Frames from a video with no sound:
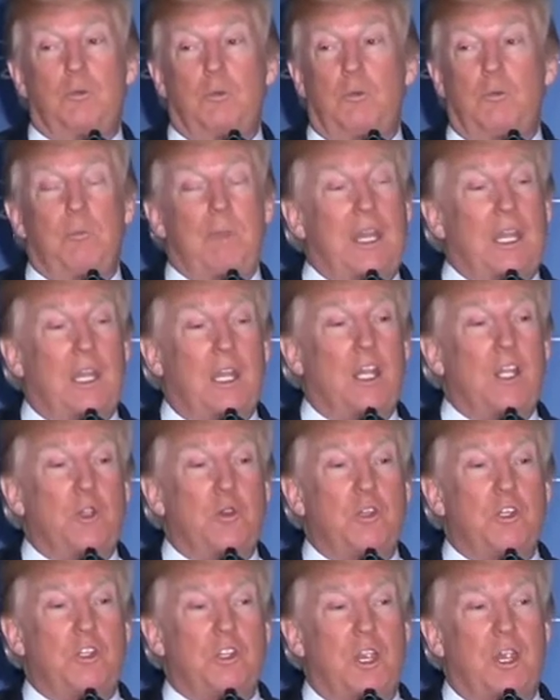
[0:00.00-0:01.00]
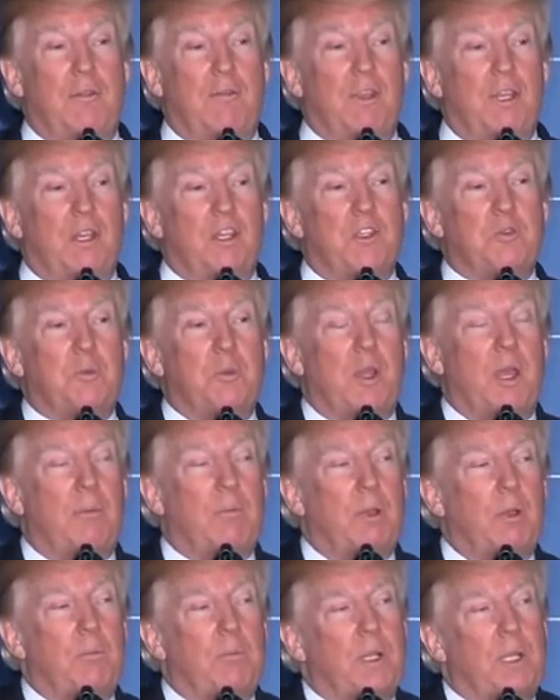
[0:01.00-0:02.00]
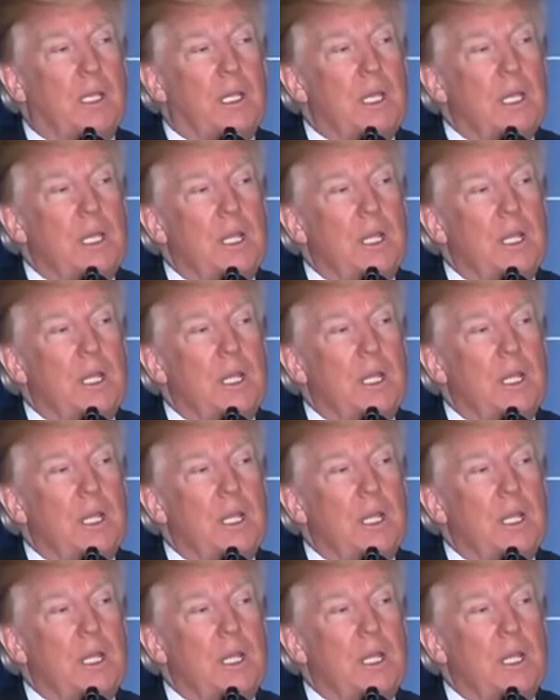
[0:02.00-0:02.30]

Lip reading: Many countries are having this problem, but